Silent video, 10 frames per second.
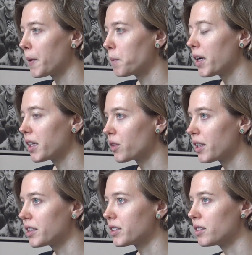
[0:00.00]

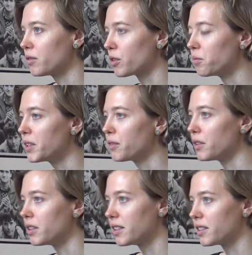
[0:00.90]
migration from
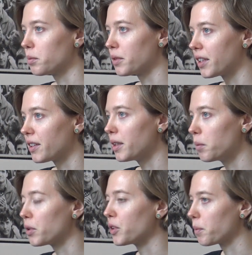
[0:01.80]
different disciplinary
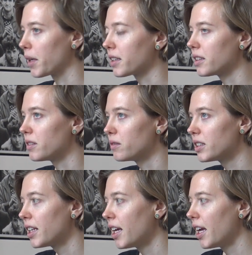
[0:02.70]
perspectives,
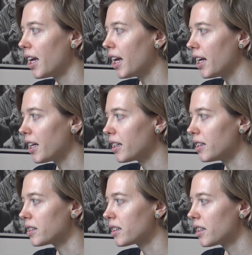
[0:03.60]

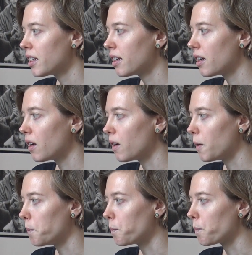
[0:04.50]
and
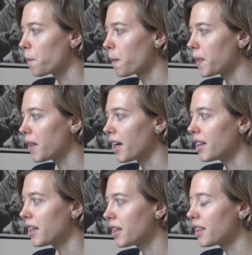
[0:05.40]
I
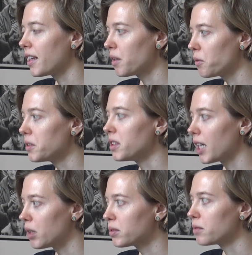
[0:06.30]
think they really
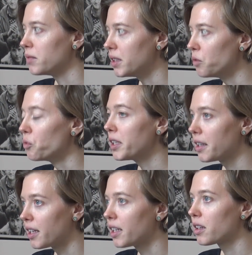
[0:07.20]
helped me
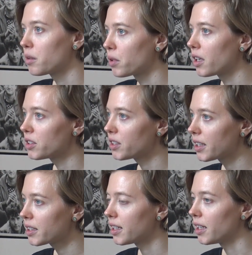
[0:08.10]
rethink the
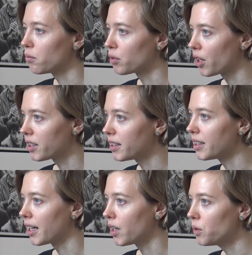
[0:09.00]
project and broaden it
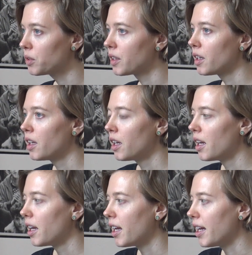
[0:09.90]
out,
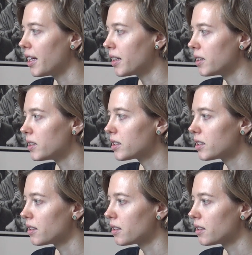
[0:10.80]
and